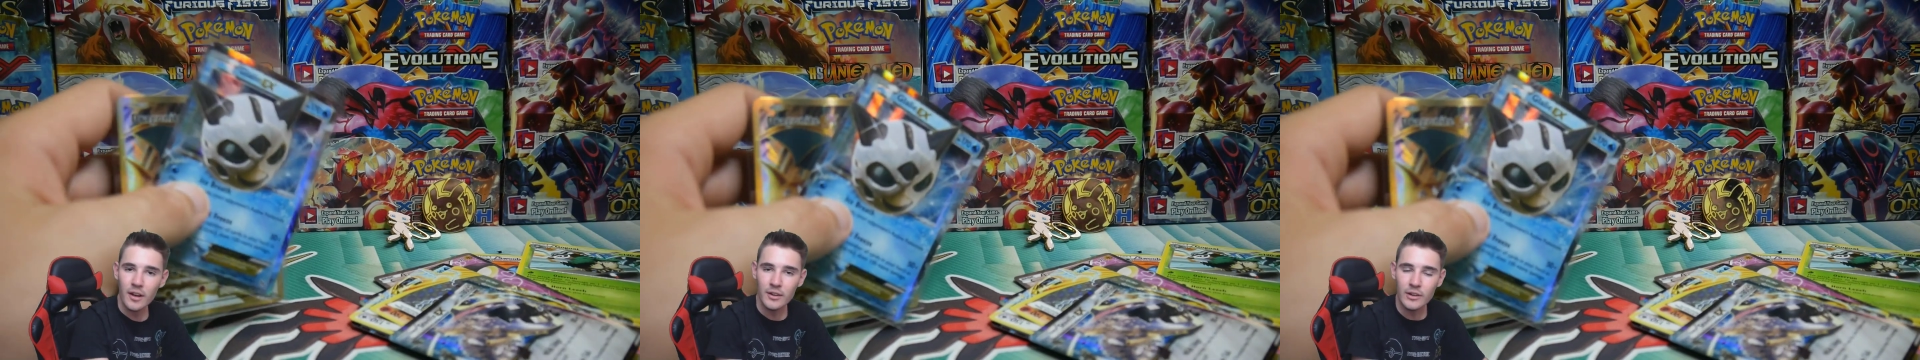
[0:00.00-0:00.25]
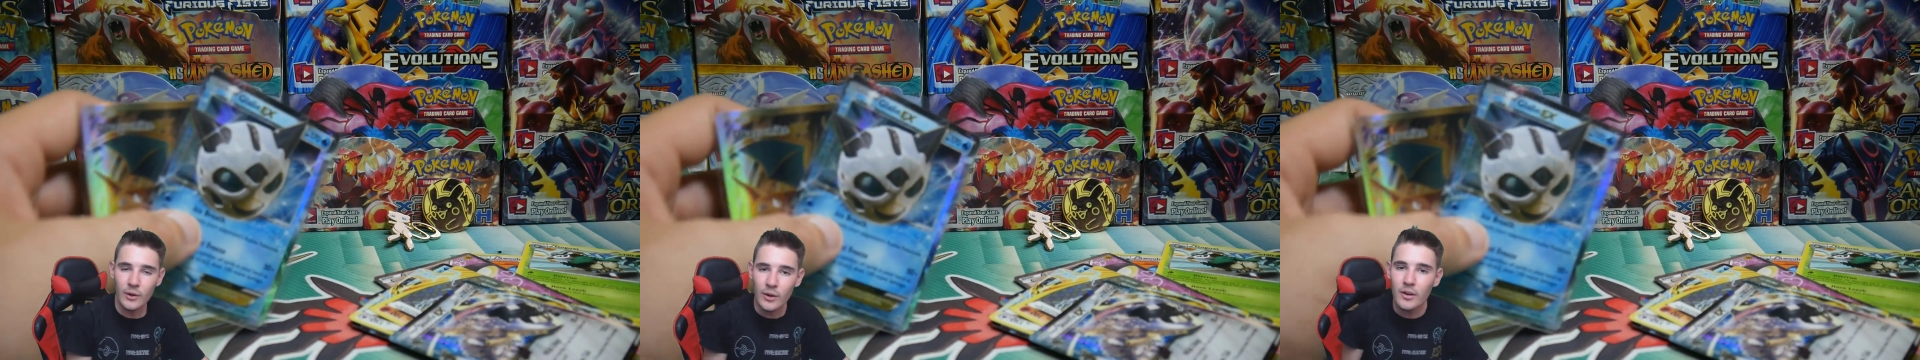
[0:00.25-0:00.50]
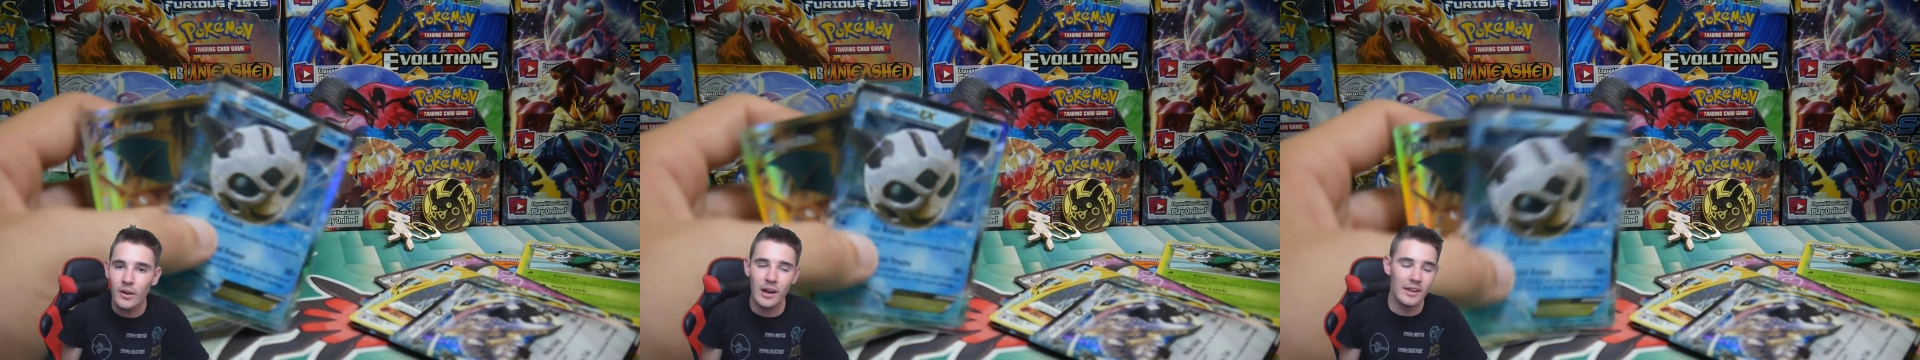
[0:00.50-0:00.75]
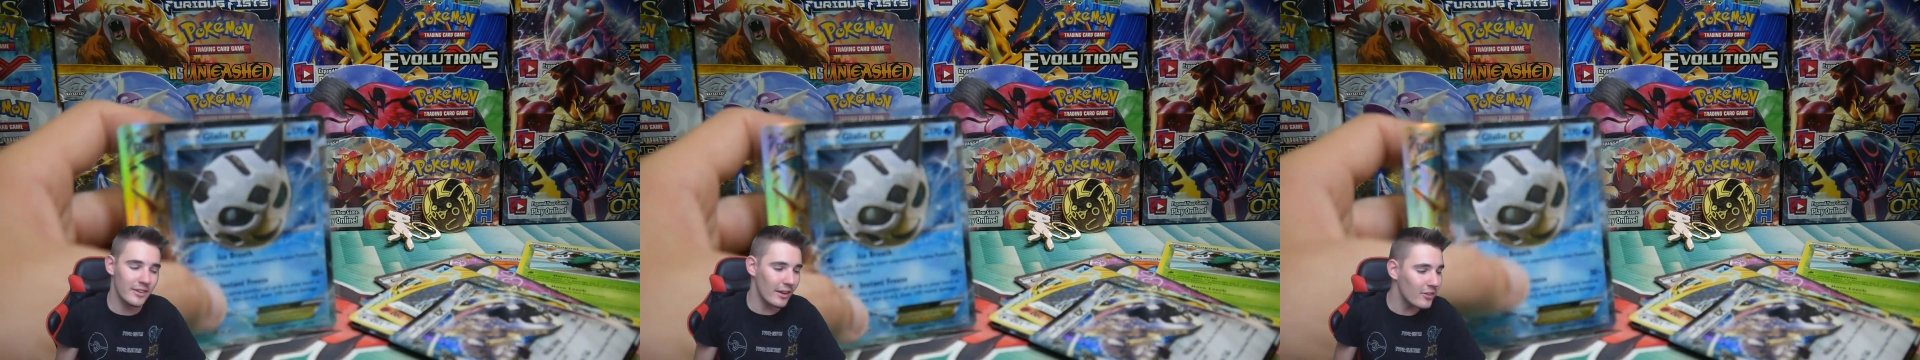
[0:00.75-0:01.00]
you
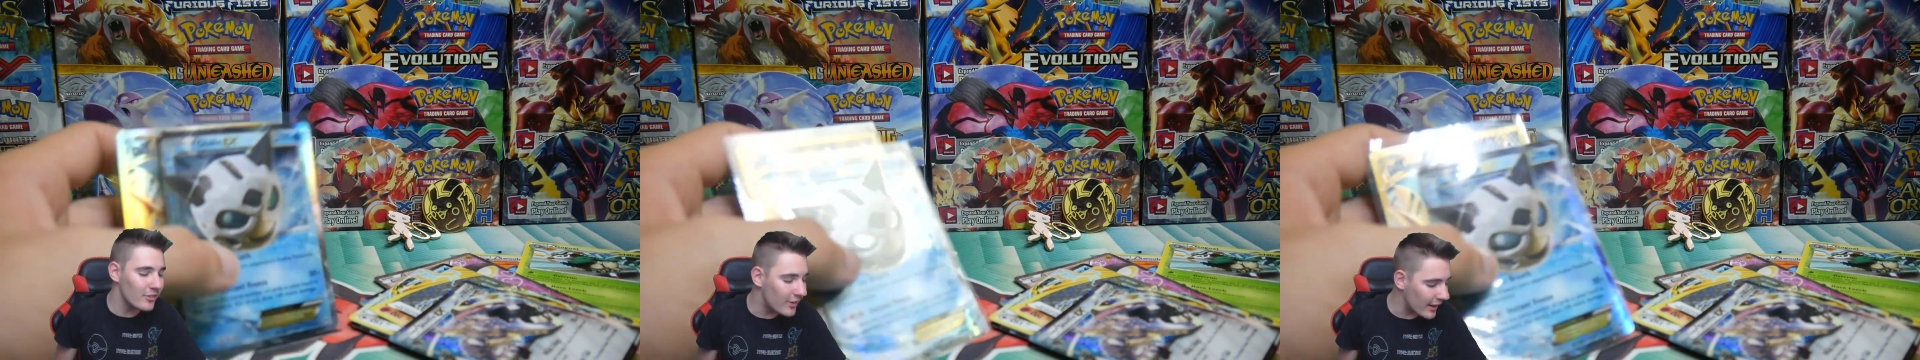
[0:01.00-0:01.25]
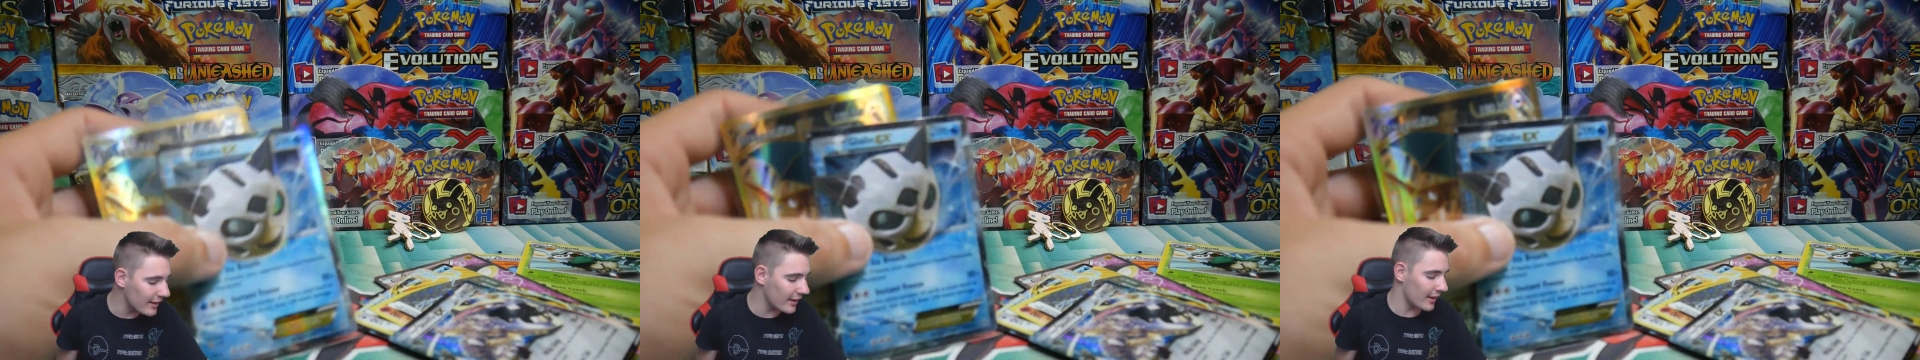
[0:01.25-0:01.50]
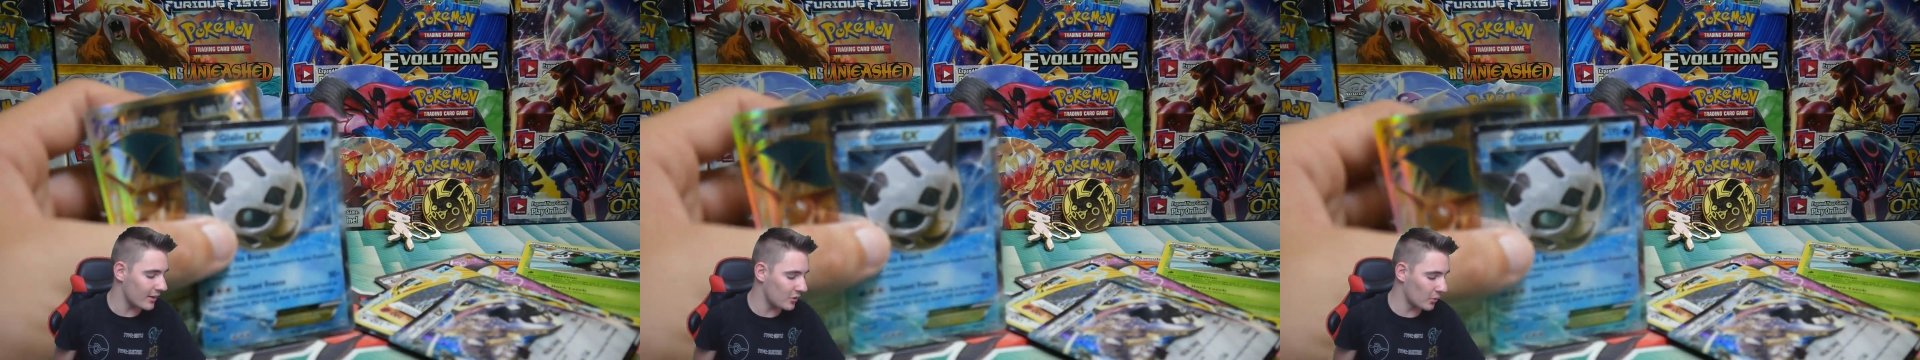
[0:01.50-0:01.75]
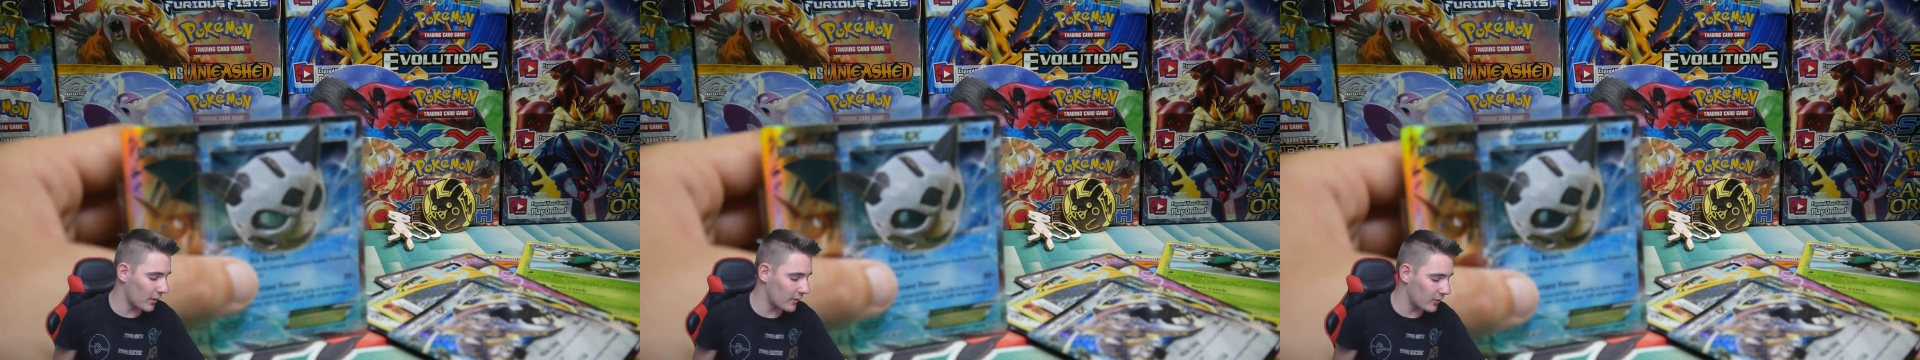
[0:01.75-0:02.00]
guys did
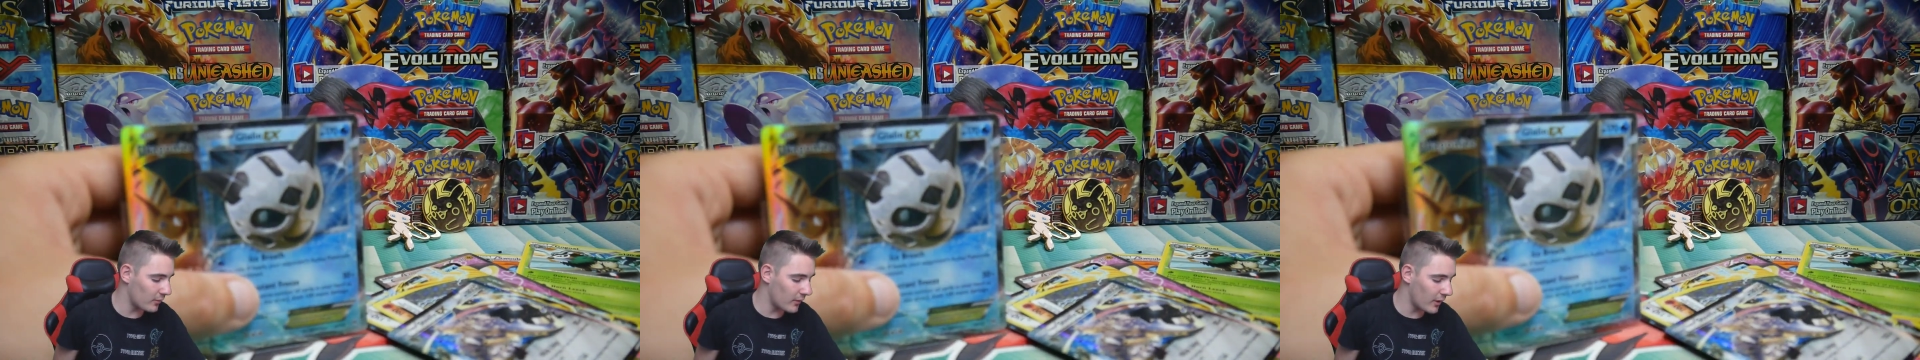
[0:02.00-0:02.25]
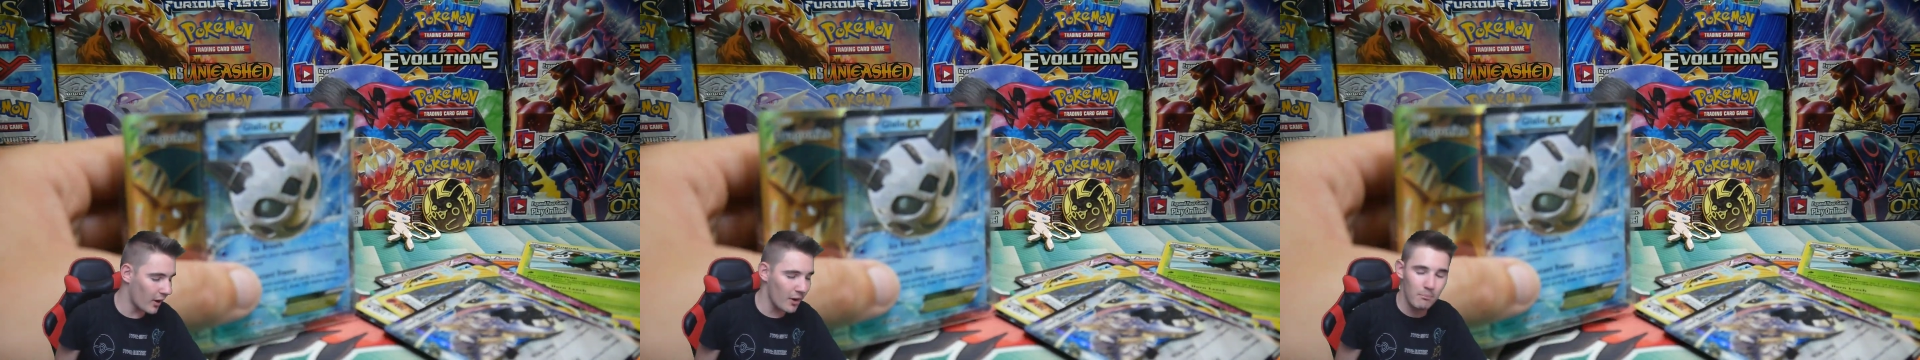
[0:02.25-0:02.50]
enjoy this video,